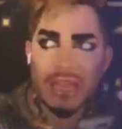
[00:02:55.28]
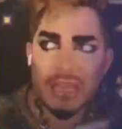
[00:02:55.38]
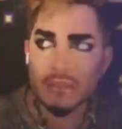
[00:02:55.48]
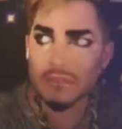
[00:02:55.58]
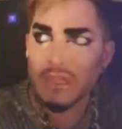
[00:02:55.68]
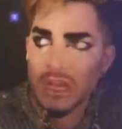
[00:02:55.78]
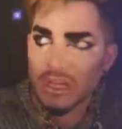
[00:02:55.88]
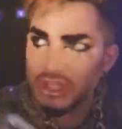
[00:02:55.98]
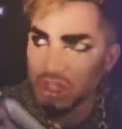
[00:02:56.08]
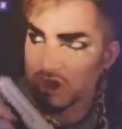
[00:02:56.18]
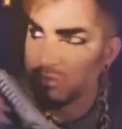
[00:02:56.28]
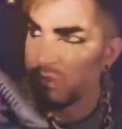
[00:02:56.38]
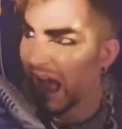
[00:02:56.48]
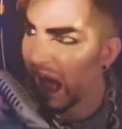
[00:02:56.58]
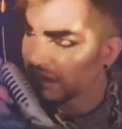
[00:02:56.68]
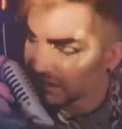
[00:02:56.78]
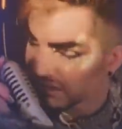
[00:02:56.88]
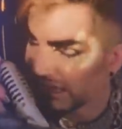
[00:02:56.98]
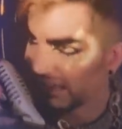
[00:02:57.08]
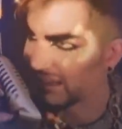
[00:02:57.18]
Adam Lambert all got in
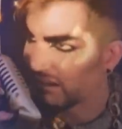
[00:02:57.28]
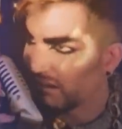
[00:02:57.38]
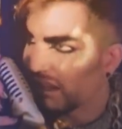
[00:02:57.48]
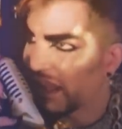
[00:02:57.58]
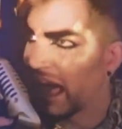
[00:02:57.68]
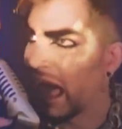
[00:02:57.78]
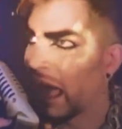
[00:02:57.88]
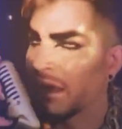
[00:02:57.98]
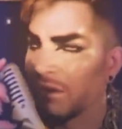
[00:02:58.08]
on the fun too.